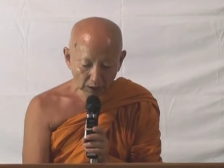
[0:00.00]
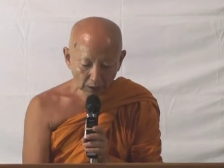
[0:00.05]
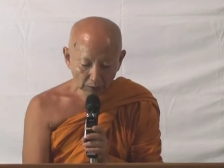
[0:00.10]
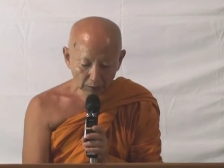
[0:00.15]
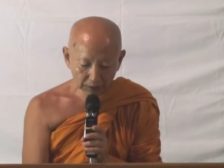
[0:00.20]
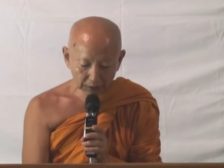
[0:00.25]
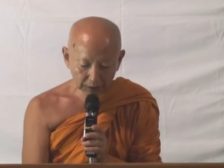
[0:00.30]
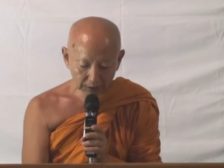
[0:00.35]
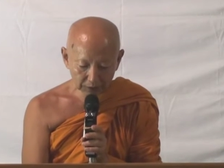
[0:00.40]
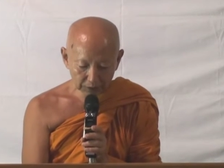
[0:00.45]

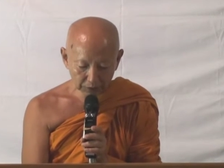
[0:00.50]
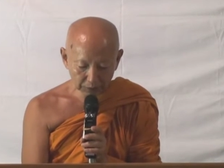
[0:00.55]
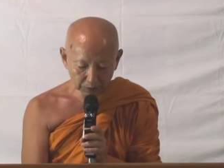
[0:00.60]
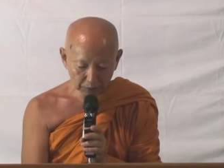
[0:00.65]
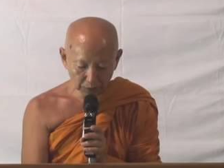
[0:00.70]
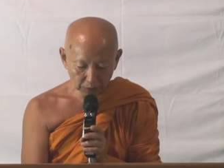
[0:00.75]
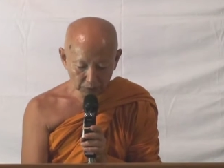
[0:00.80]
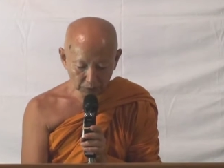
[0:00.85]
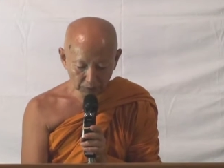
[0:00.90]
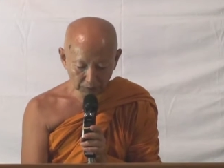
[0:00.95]
When thus
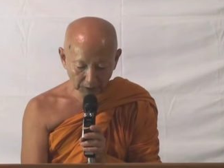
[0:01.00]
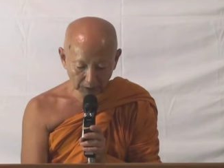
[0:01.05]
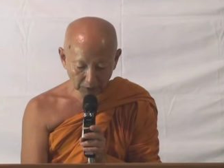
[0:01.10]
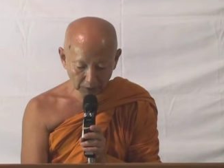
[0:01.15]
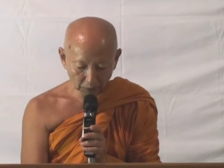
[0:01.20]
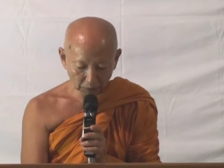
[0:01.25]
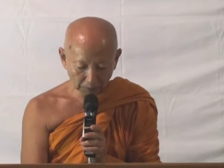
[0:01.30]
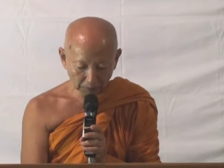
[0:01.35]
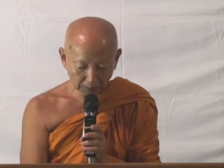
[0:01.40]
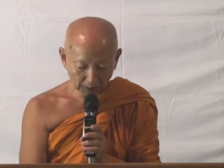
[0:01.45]
rebuked by
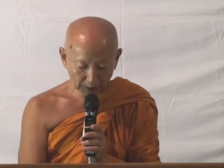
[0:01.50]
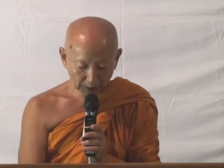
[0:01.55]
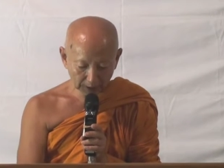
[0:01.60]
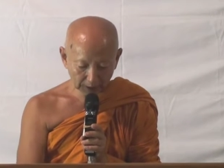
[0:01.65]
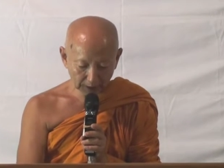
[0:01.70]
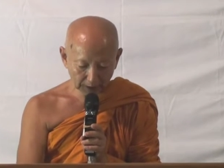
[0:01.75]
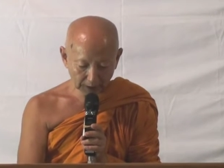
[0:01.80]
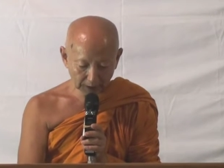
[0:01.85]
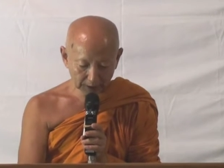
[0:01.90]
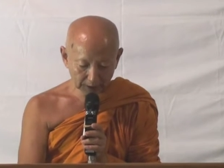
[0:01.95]

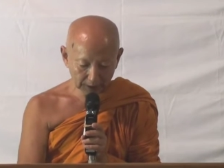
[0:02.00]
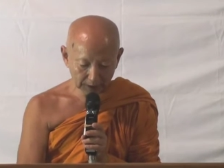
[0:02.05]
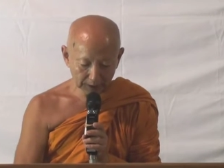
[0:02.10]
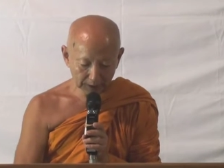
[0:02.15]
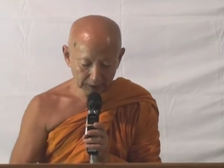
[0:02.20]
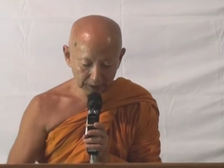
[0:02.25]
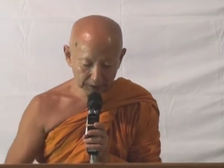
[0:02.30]
Gopaka,